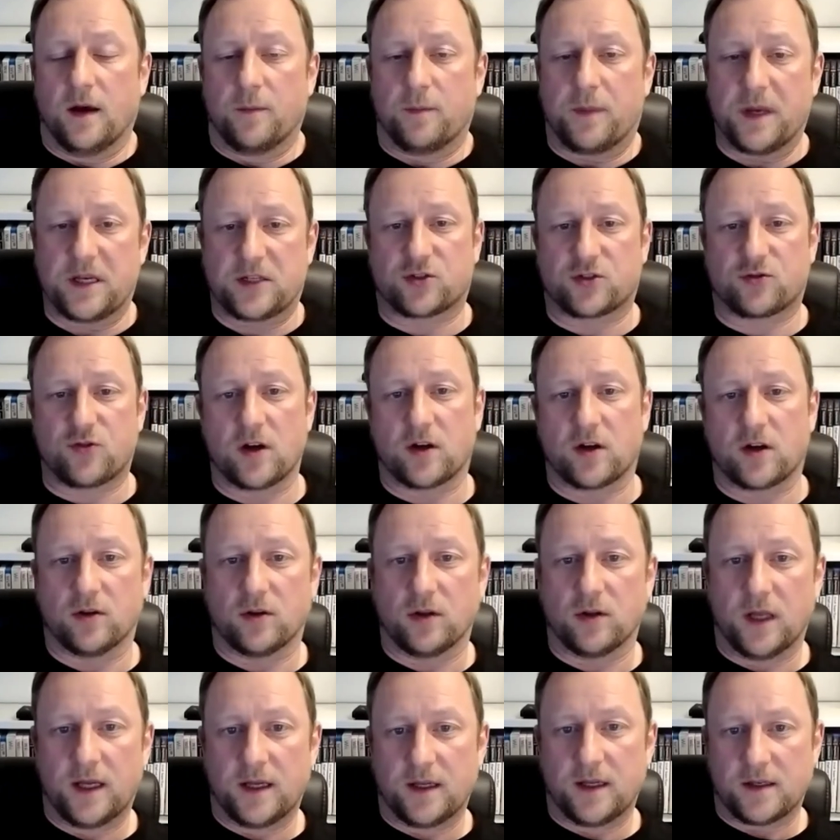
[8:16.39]
big
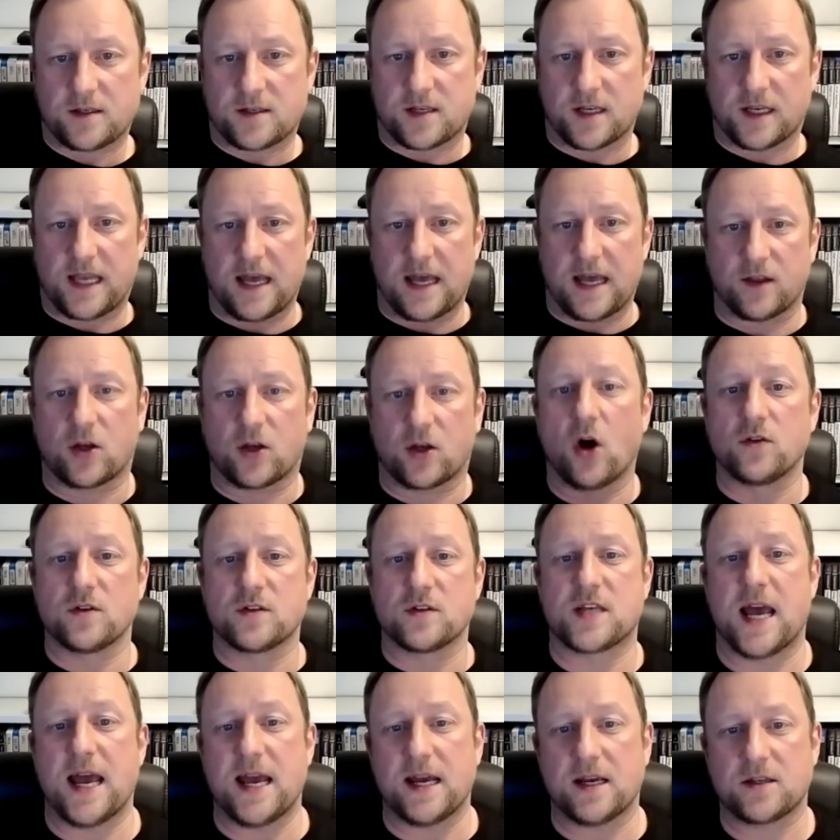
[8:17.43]
struggle to get the
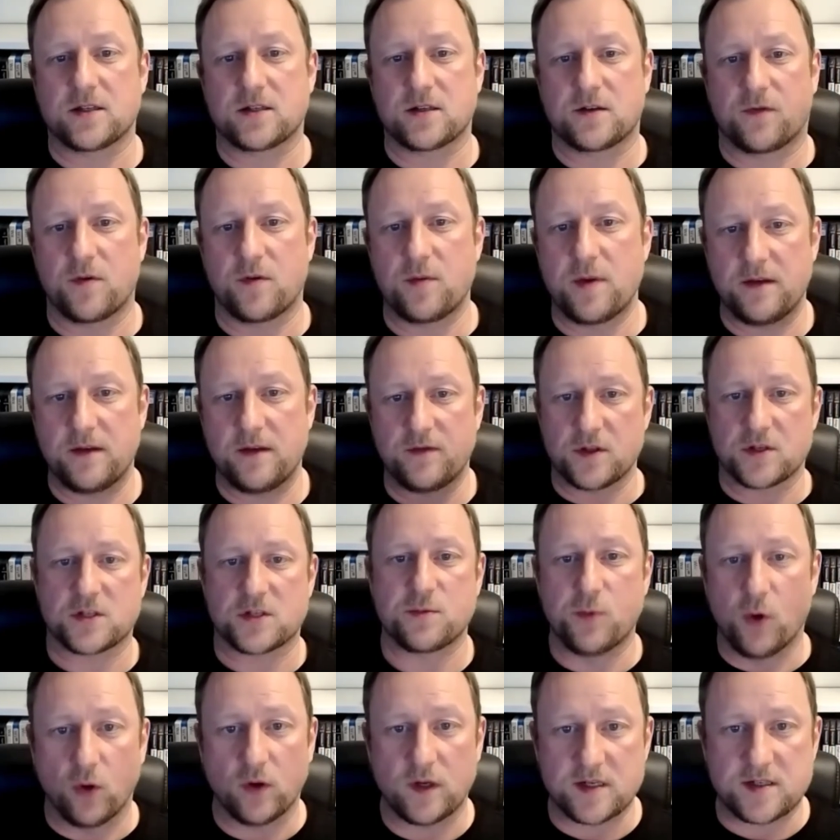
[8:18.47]
context from even the
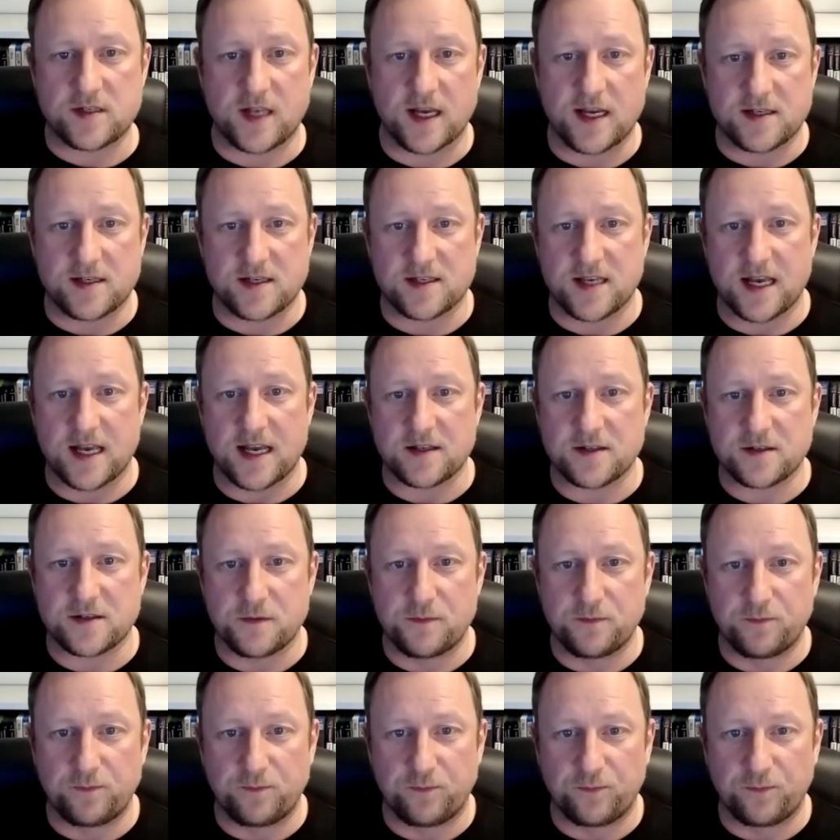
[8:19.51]
smallest data sets